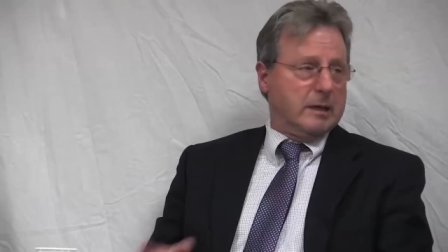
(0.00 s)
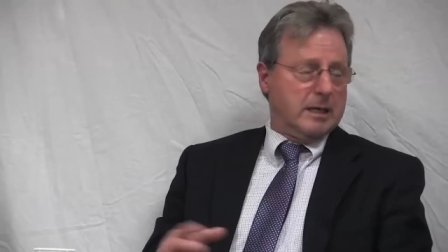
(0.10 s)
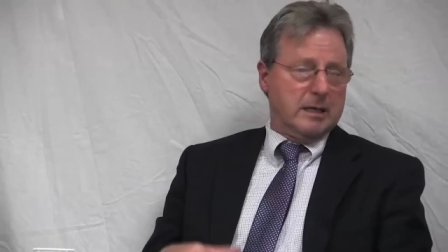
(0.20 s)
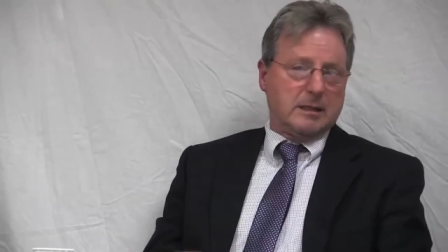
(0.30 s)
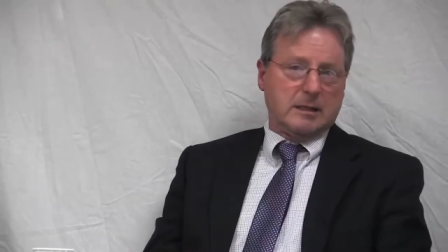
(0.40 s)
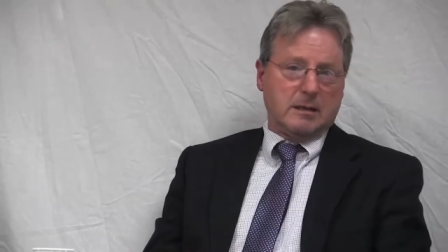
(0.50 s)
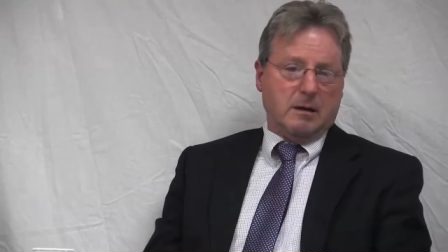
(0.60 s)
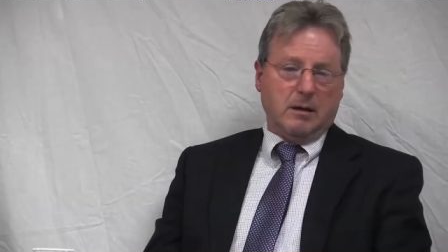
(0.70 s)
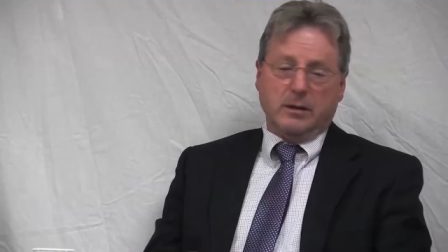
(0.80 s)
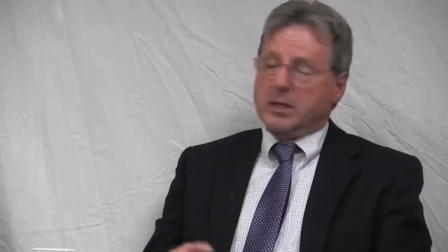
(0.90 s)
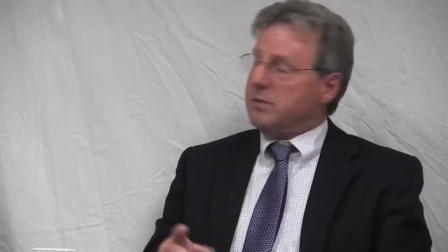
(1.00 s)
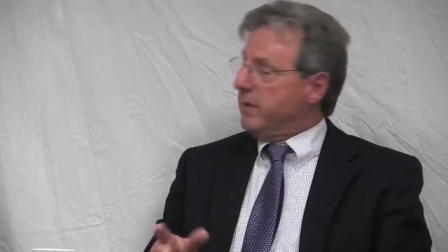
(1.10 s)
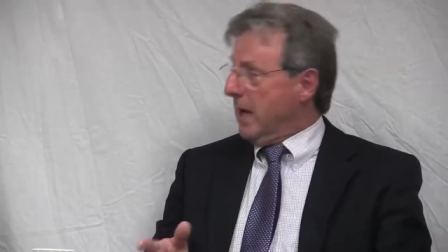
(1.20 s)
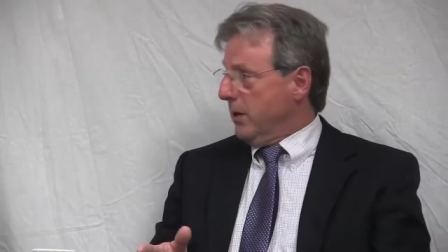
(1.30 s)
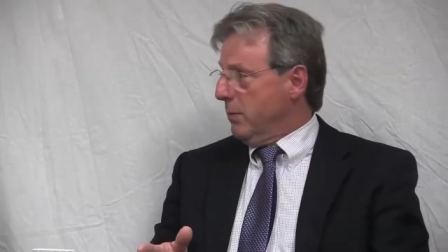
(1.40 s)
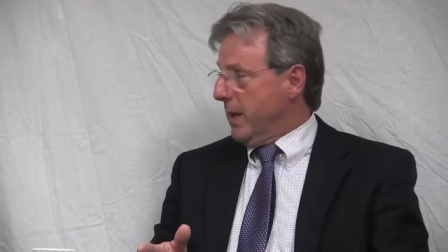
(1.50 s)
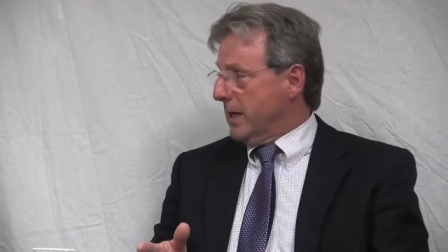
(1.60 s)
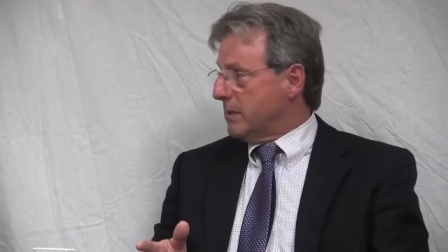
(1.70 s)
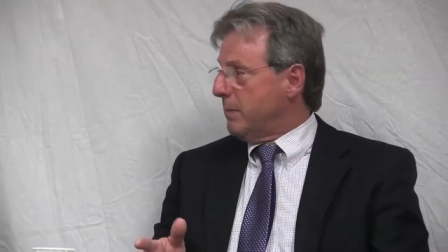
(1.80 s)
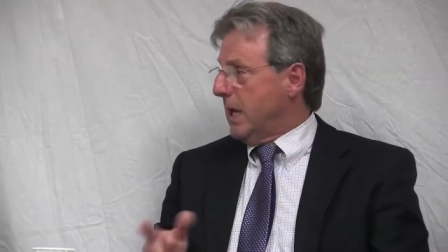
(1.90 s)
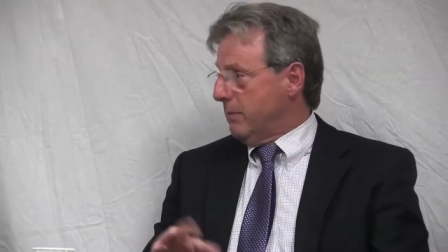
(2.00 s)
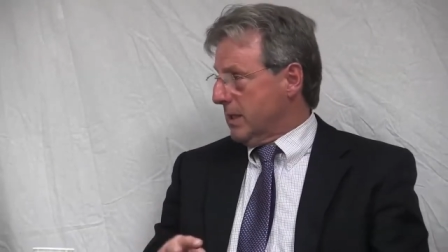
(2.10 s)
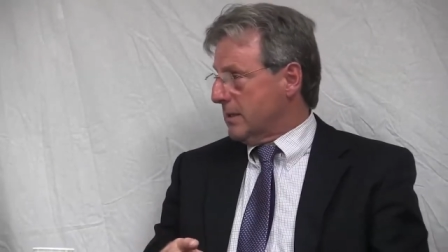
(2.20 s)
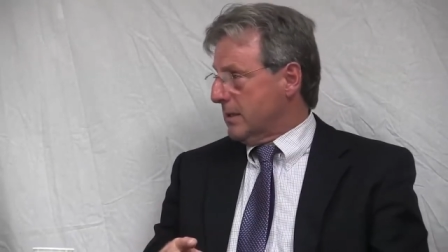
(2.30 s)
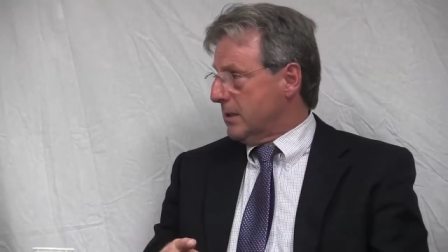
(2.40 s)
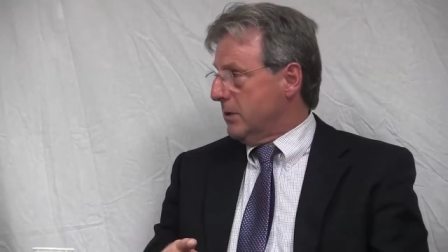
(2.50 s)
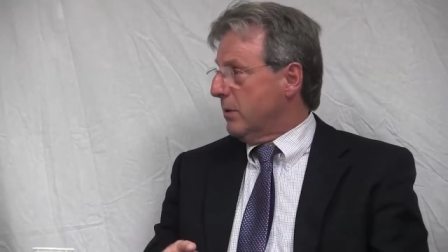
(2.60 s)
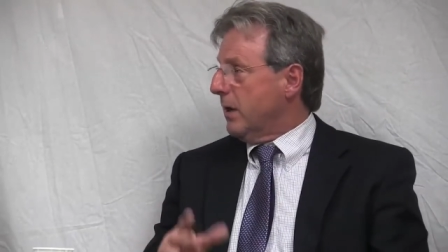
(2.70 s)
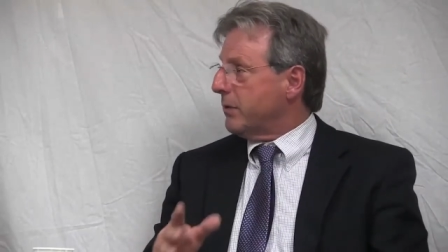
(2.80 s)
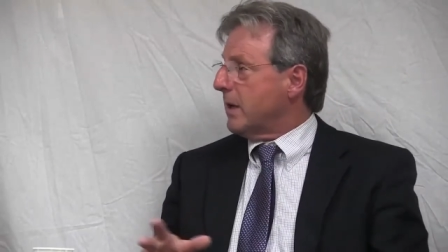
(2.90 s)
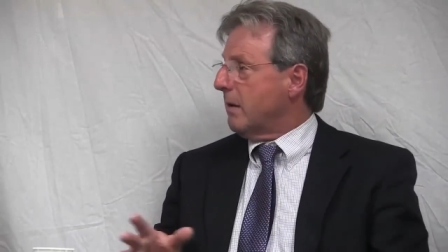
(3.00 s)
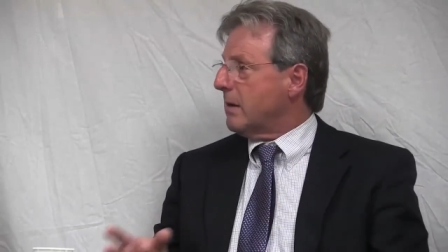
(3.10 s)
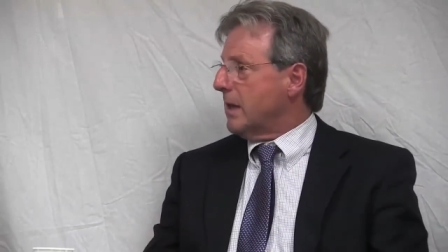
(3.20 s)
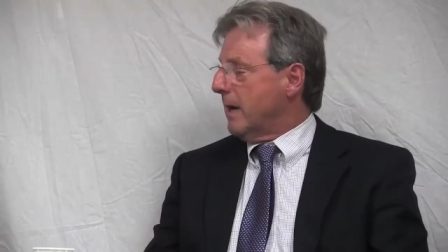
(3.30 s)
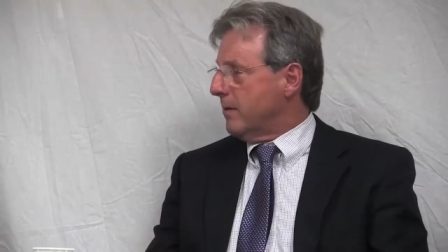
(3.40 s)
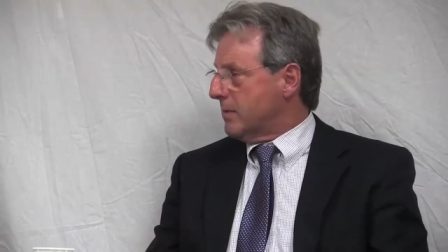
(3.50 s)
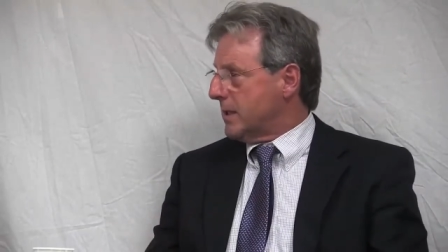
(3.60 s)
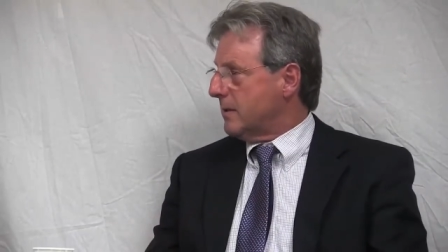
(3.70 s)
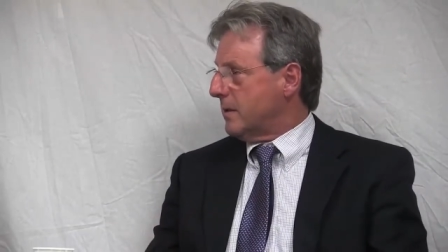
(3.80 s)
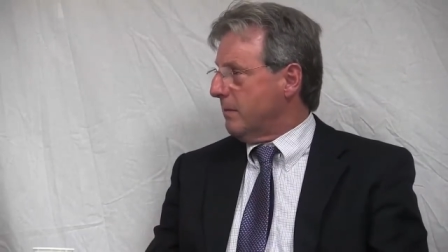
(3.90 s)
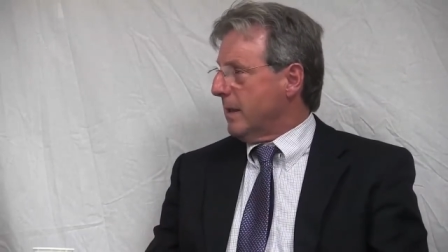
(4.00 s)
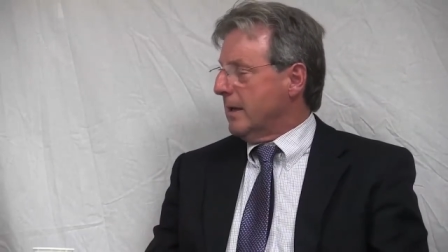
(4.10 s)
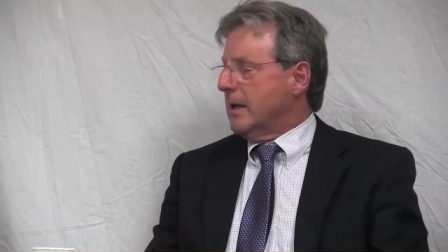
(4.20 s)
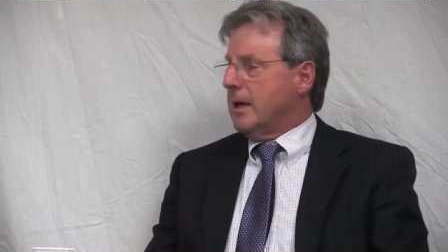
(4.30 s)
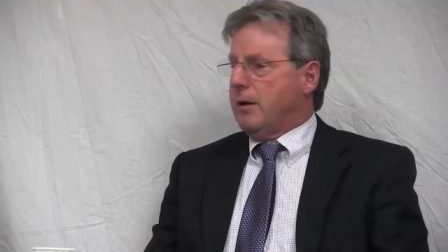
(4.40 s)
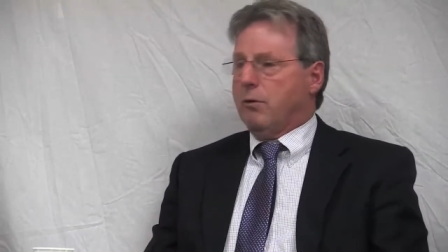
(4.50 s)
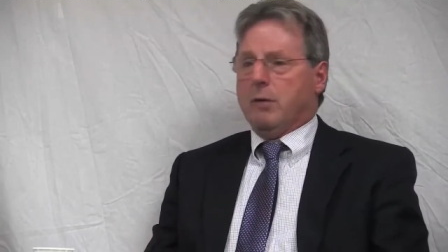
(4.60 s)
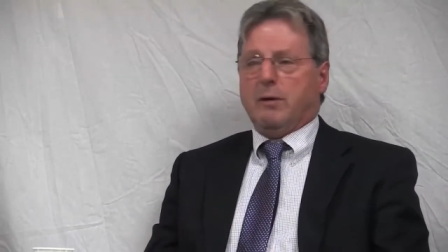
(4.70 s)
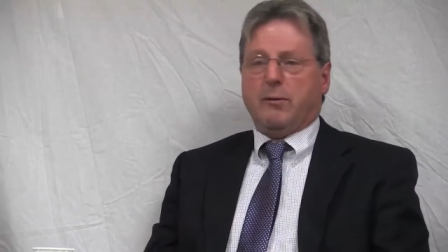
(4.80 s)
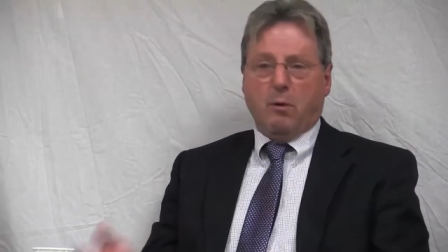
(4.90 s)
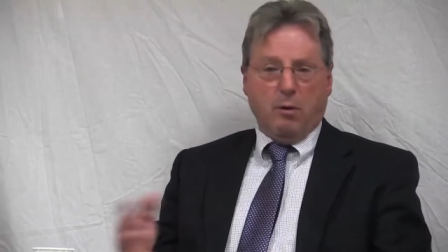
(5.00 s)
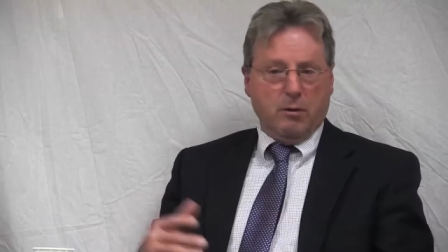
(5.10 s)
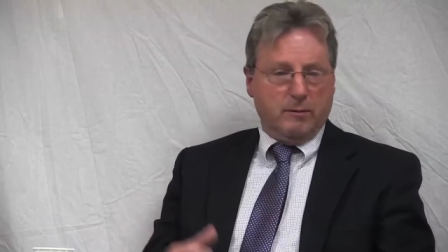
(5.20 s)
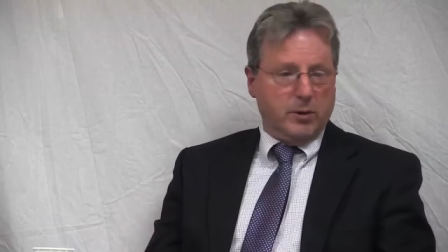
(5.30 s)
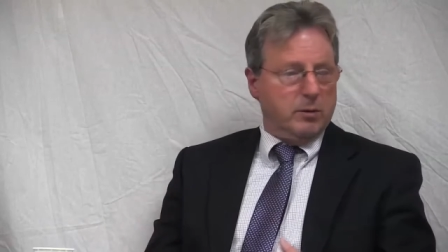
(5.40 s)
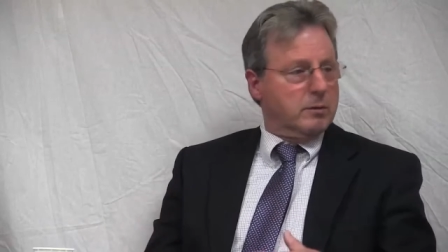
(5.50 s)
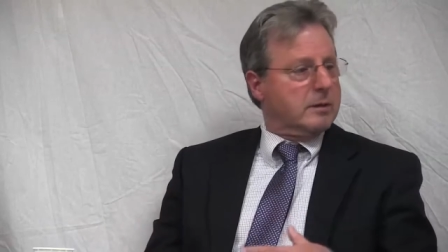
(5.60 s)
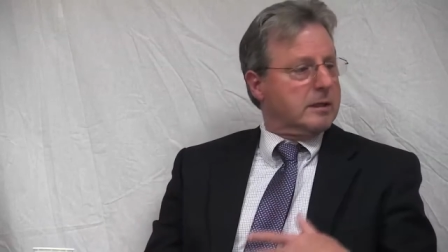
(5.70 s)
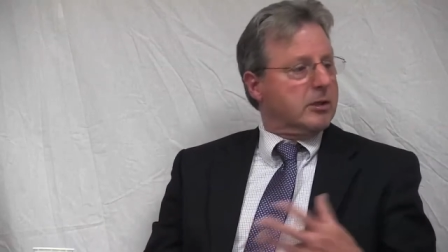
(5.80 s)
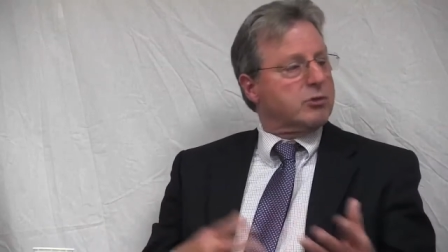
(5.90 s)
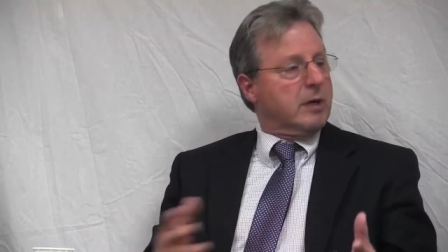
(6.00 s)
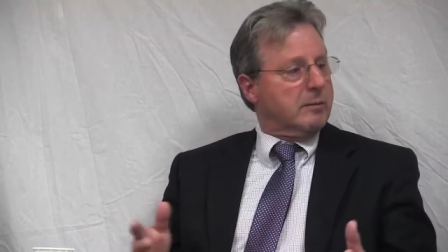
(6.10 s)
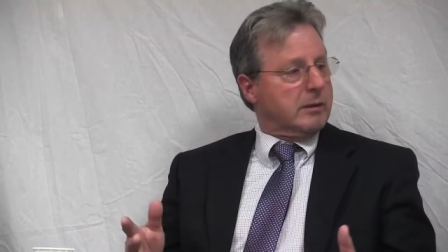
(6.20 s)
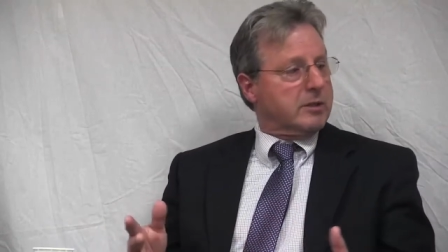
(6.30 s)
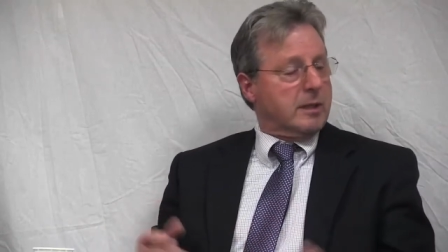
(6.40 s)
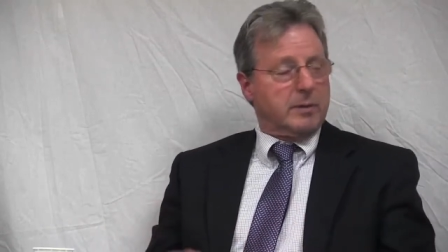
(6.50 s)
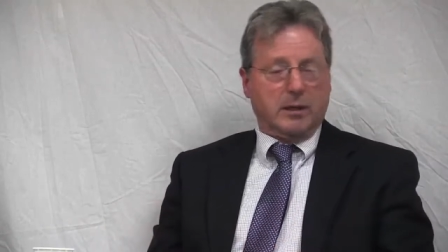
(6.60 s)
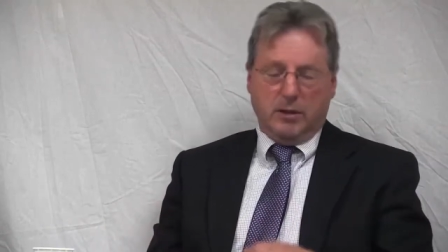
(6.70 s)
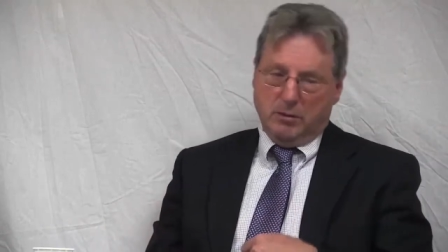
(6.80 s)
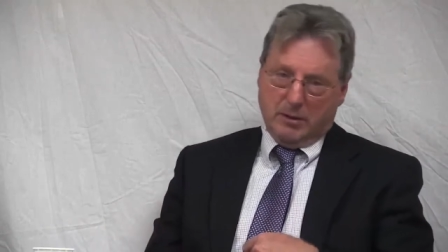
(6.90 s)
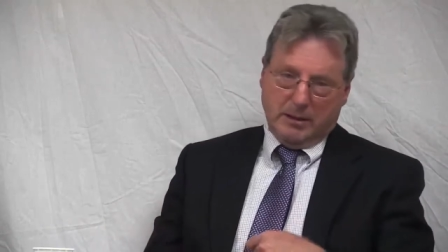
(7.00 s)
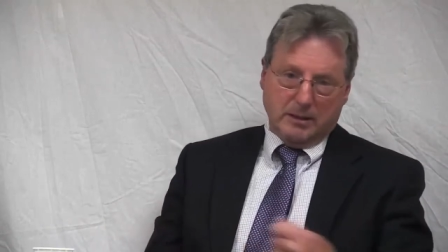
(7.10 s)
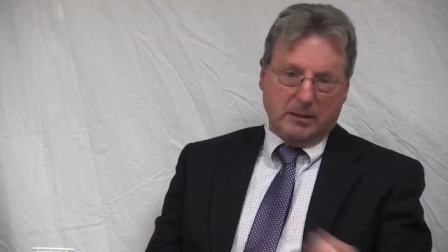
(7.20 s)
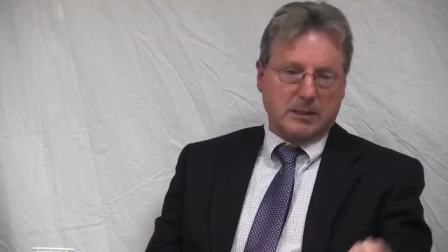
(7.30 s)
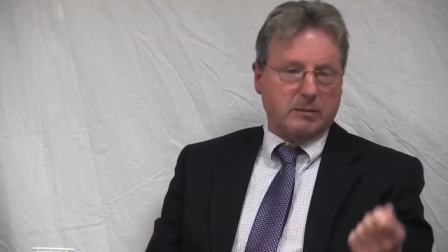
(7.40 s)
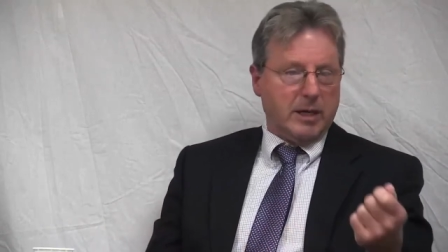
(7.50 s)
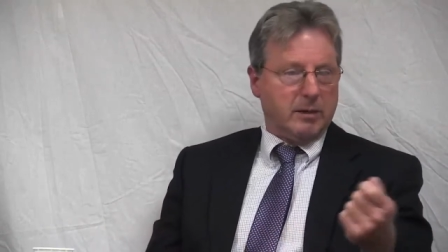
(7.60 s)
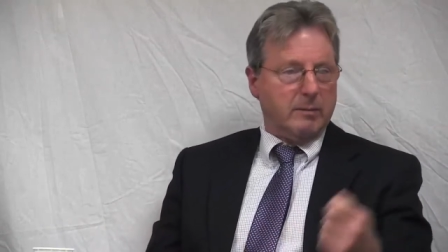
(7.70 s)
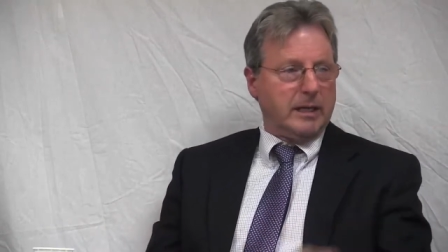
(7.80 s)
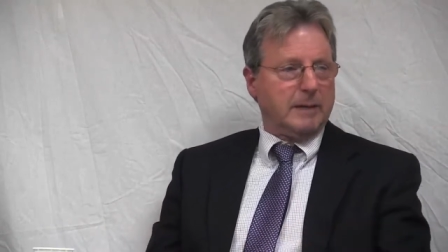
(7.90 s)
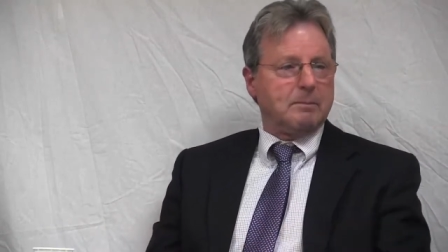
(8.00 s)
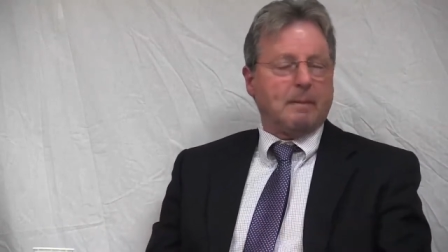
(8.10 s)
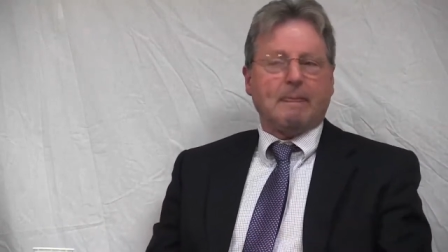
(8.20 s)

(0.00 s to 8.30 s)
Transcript: what it is, it's all on these value-based payments, this new healthcare collaborative system, where before, if you did a treatment or something, you would get this amount of money.